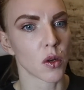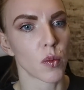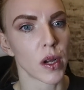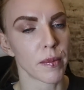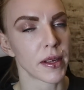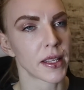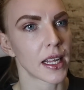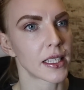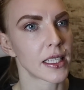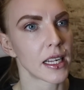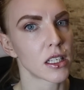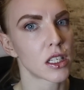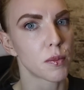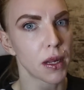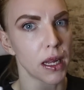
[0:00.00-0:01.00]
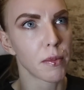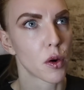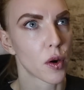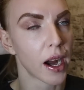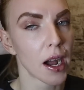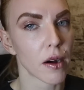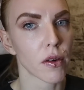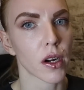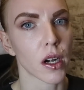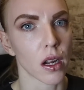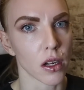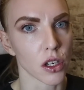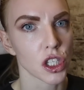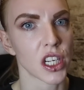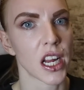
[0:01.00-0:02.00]
the women that tend to be more
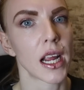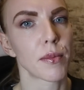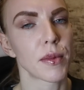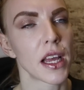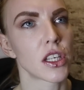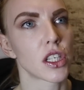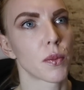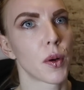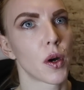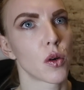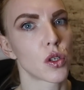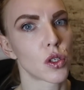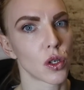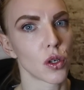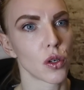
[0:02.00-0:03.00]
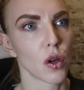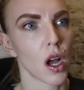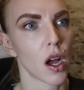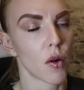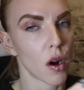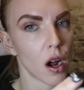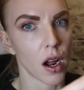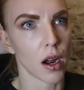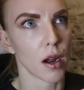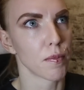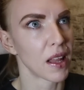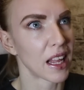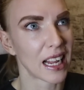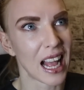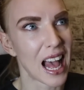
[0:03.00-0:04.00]
hourglass shaped as opposed to um,
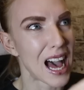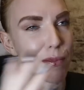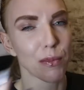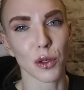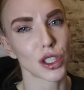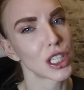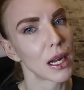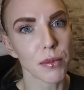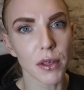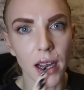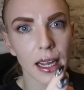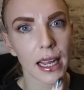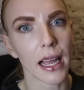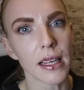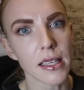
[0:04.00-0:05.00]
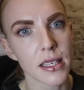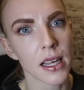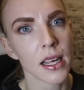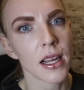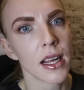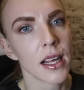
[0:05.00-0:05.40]
like apple shaped, I guess,